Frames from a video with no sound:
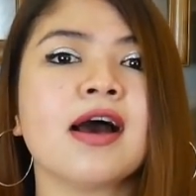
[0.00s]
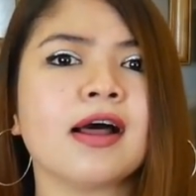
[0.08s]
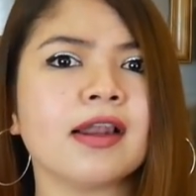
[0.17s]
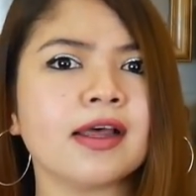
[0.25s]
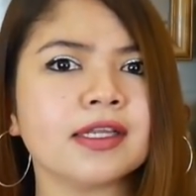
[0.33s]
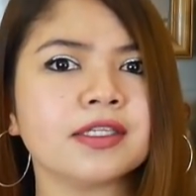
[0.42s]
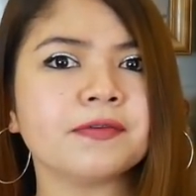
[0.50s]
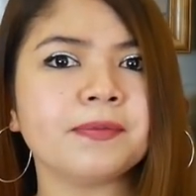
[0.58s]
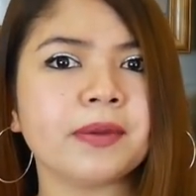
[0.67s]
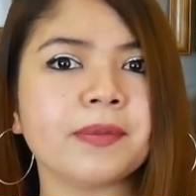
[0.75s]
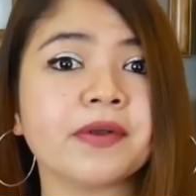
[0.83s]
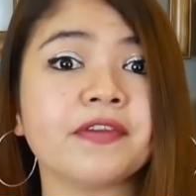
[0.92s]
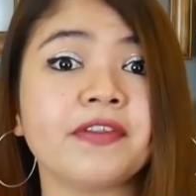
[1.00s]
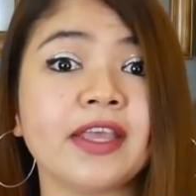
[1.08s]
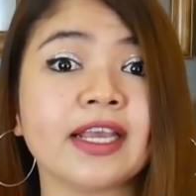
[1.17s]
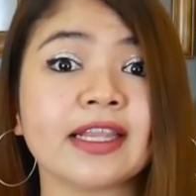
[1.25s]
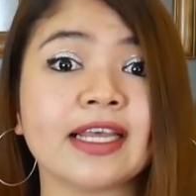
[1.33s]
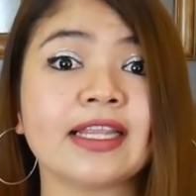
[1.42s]
A lot of people
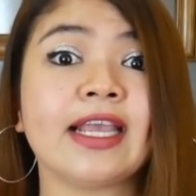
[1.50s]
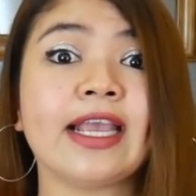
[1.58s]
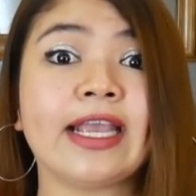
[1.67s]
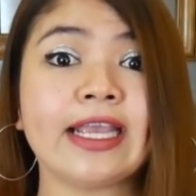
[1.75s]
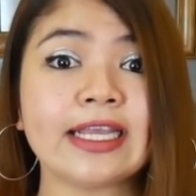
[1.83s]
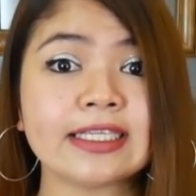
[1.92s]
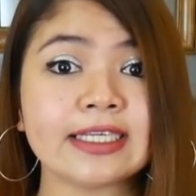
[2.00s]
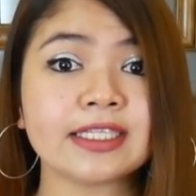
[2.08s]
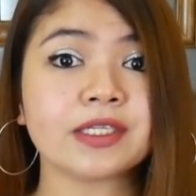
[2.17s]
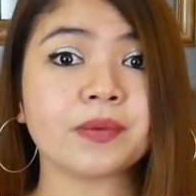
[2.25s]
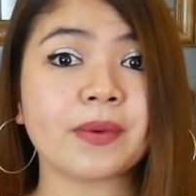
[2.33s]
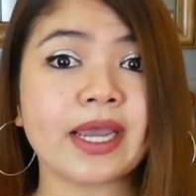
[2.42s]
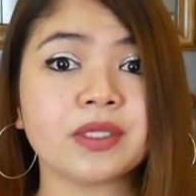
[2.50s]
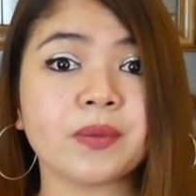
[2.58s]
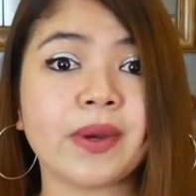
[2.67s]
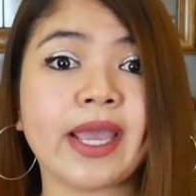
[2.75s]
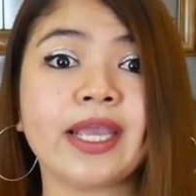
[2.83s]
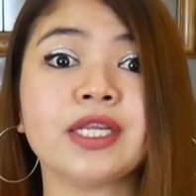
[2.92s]
think that eating the right
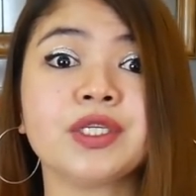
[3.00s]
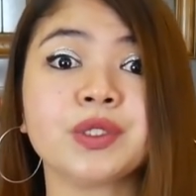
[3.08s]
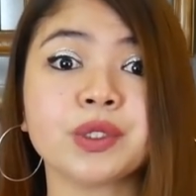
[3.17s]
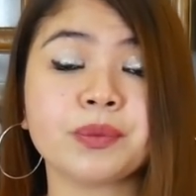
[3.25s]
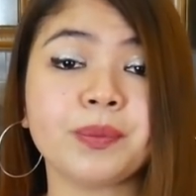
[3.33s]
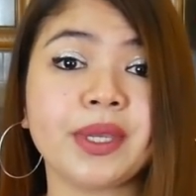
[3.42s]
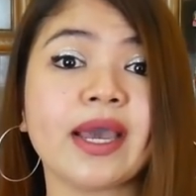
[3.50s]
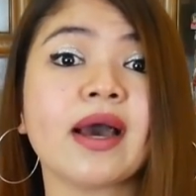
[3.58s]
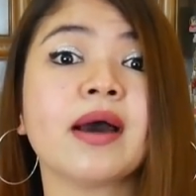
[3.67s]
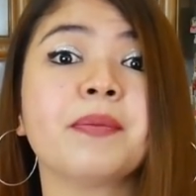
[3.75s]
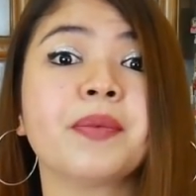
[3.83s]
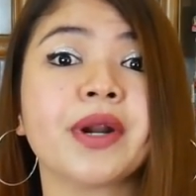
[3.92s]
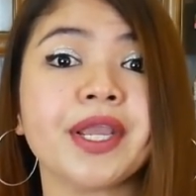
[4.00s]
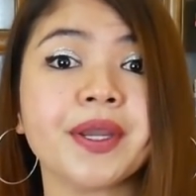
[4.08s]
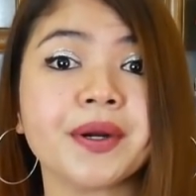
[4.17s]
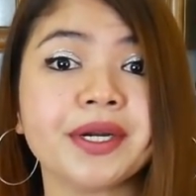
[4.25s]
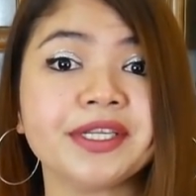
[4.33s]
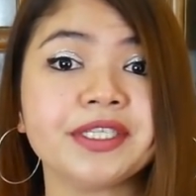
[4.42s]
way should be a
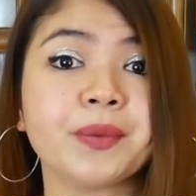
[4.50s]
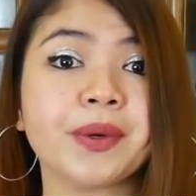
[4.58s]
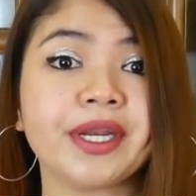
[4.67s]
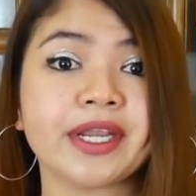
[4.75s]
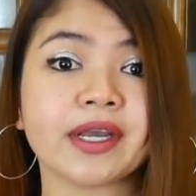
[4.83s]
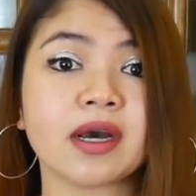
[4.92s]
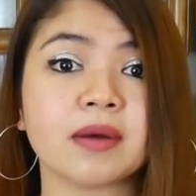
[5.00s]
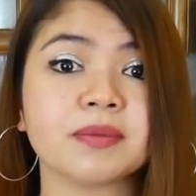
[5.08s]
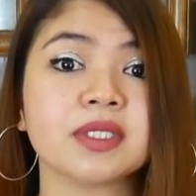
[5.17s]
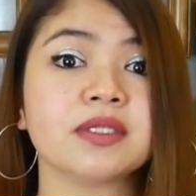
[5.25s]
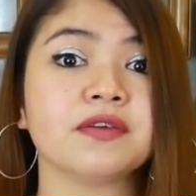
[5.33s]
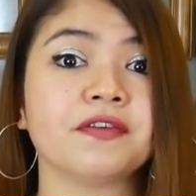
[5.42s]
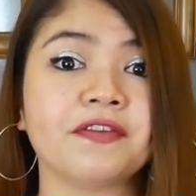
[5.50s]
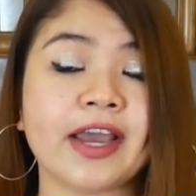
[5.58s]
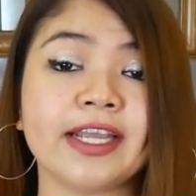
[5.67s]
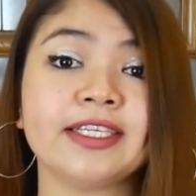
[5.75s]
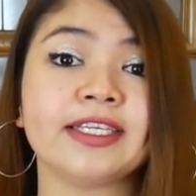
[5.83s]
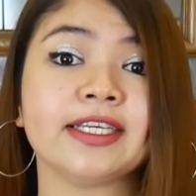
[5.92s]
priority when it comes to
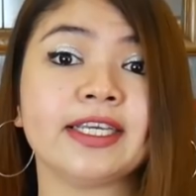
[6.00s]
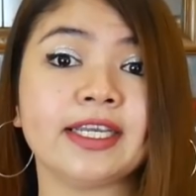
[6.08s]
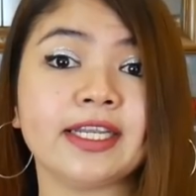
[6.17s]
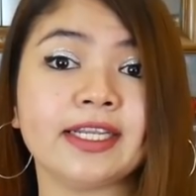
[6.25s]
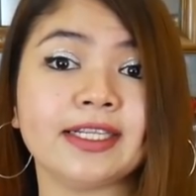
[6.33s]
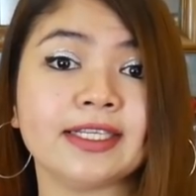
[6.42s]
fighting kidney